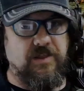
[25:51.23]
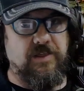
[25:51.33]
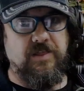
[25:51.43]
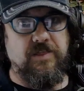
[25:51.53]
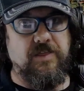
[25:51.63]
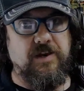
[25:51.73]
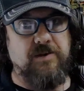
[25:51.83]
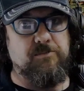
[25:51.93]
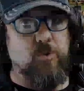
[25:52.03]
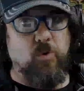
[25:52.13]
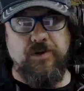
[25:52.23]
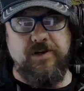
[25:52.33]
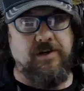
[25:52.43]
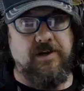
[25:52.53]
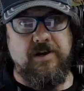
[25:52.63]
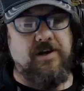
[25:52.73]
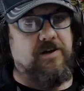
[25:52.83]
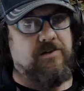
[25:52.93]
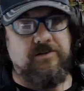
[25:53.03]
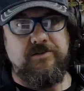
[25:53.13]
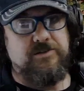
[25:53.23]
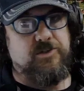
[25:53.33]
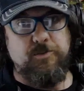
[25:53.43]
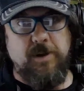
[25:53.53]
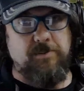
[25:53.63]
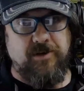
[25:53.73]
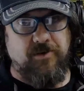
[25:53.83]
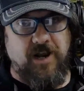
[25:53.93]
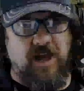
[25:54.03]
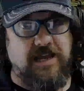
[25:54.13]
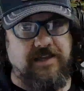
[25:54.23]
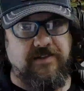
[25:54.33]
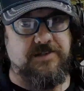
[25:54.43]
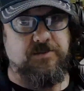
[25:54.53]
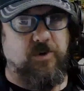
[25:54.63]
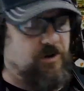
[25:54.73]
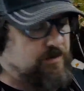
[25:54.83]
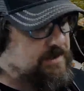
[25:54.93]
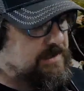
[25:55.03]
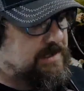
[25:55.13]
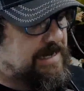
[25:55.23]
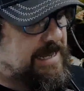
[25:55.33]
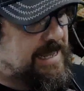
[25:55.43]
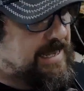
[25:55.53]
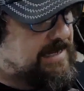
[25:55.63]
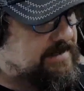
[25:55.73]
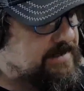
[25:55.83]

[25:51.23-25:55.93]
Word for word: that more than two people are alike in this world, and